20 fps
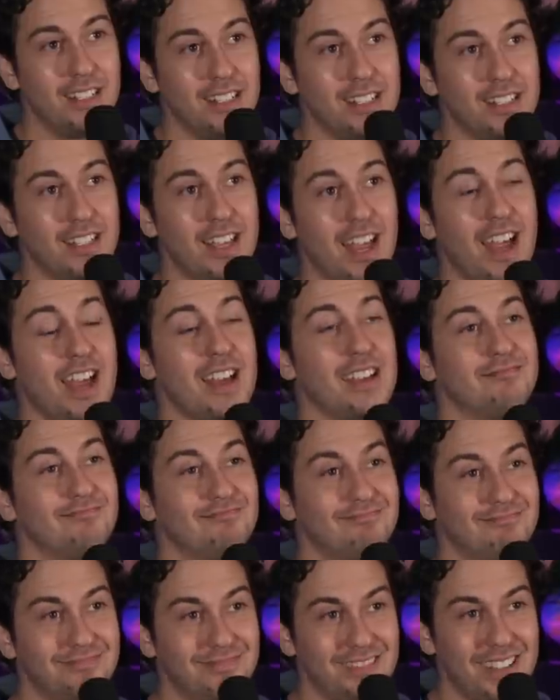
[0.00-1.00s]
Yeah,
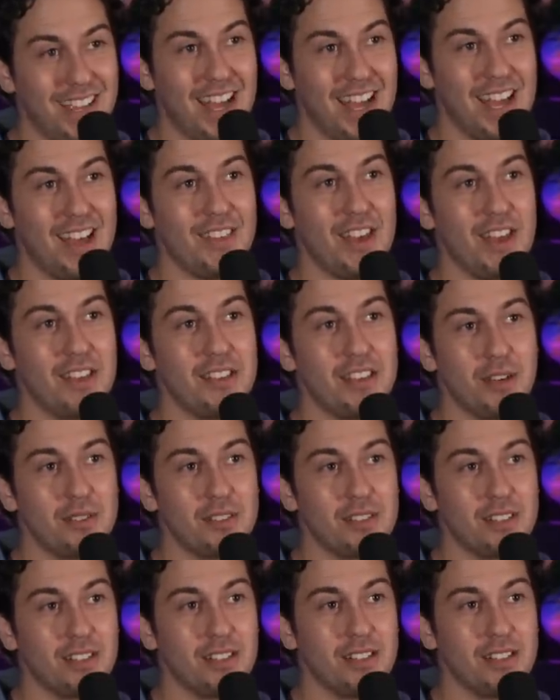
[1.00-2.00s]
like yeah, that that
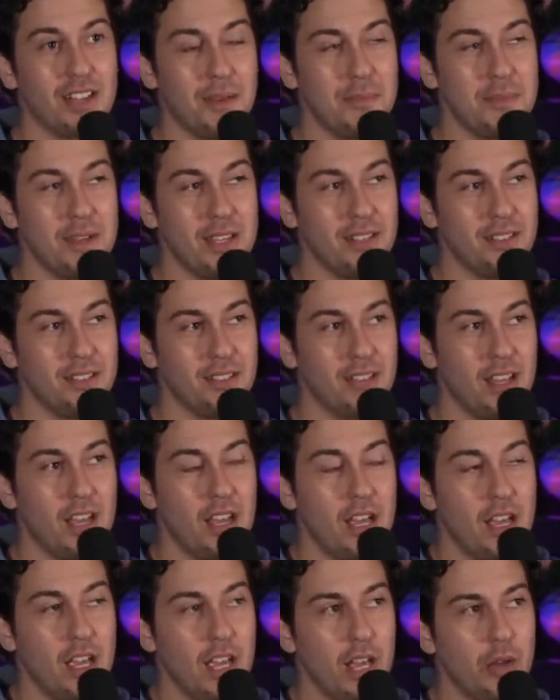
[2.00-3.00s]
was a. I mean,
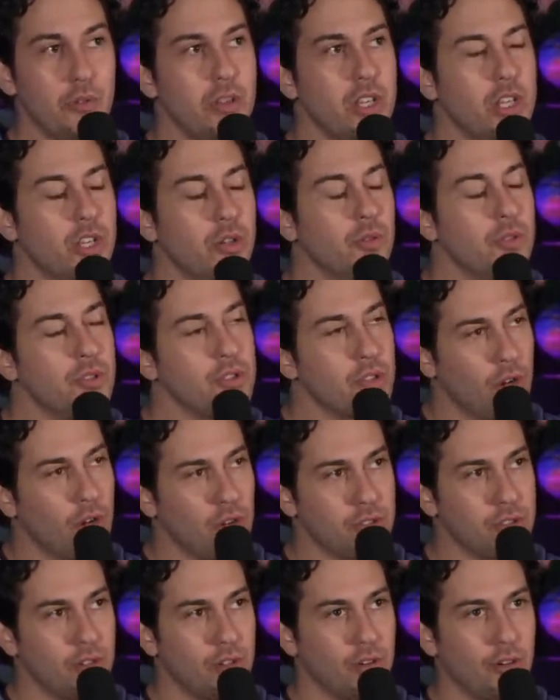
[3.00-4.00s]
it, you know what's
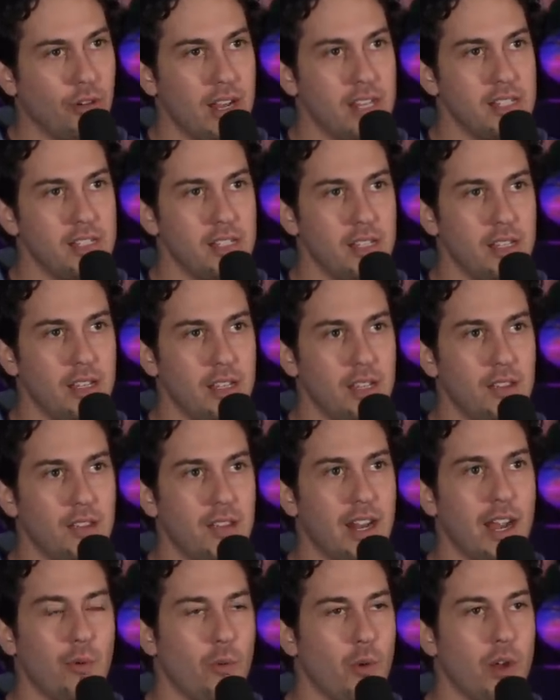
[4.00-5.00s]
also crazy
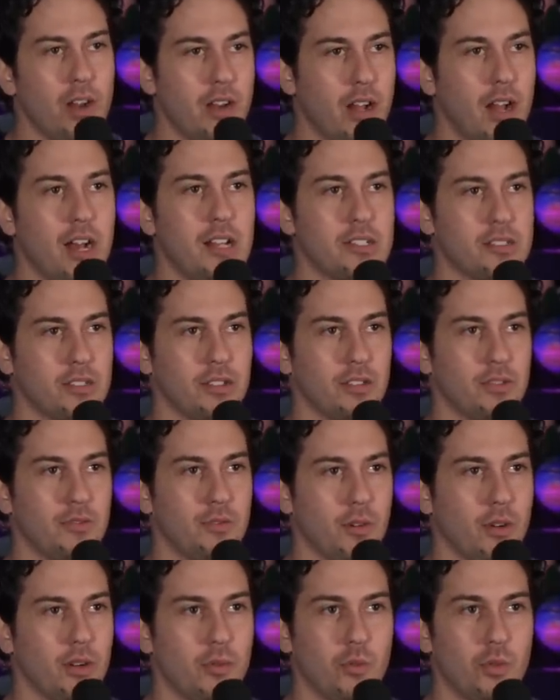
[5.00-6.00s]
that I won an Oscar
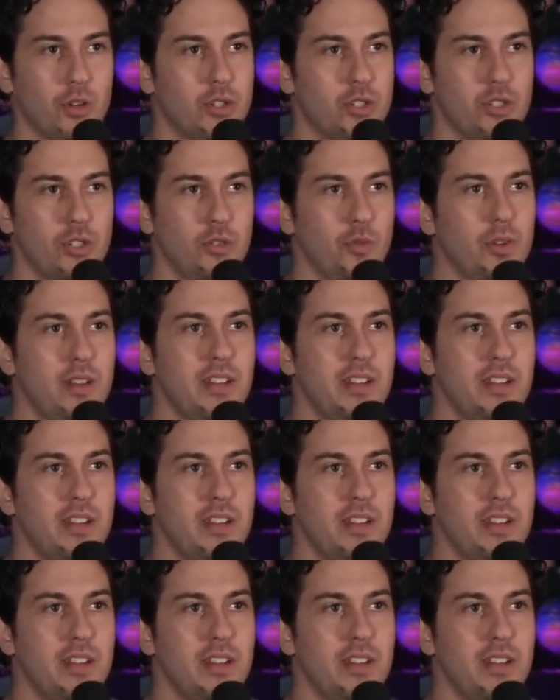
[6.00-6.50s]
for it, which you would